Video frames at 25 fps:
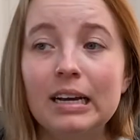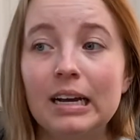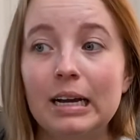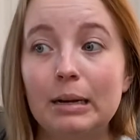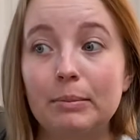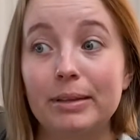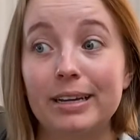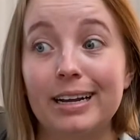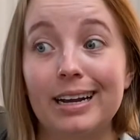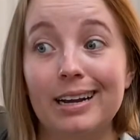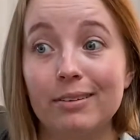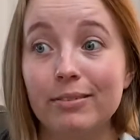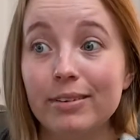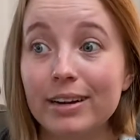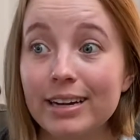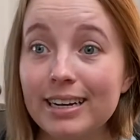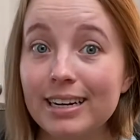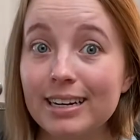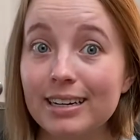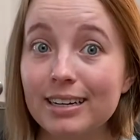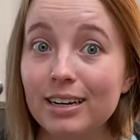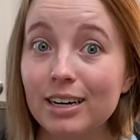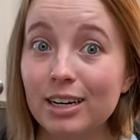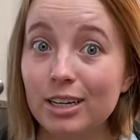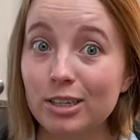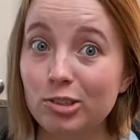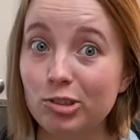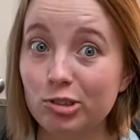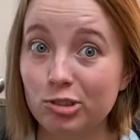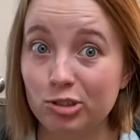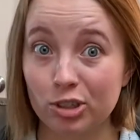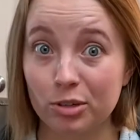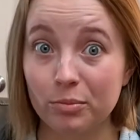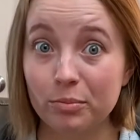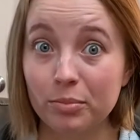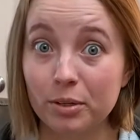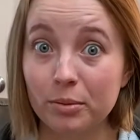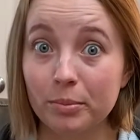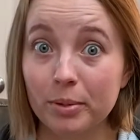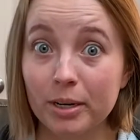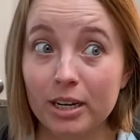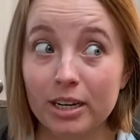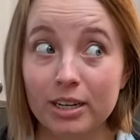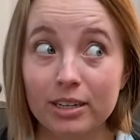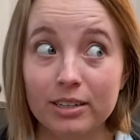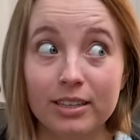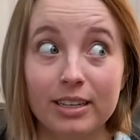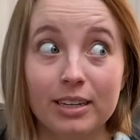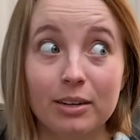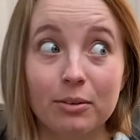Like I ride at a hunter jumper
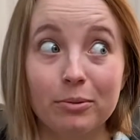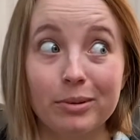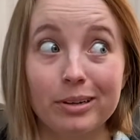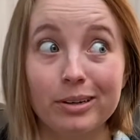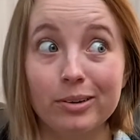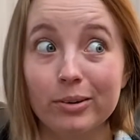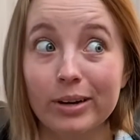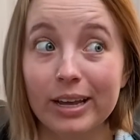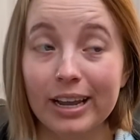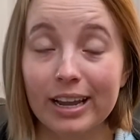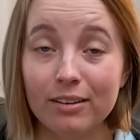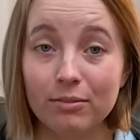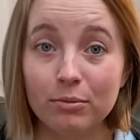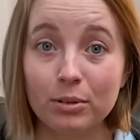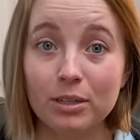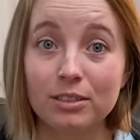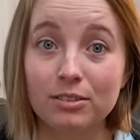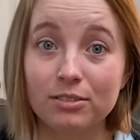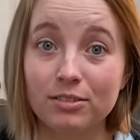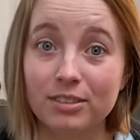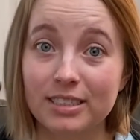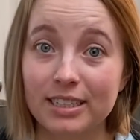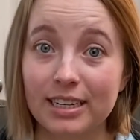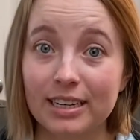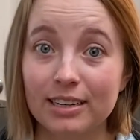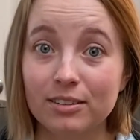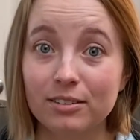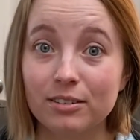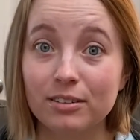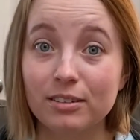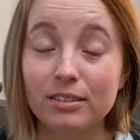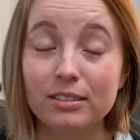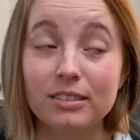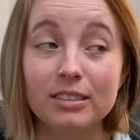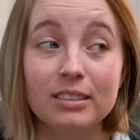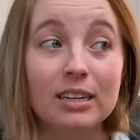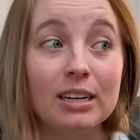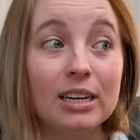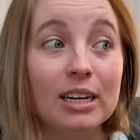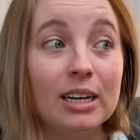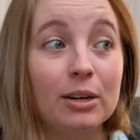barn, like we don't have Western saddles,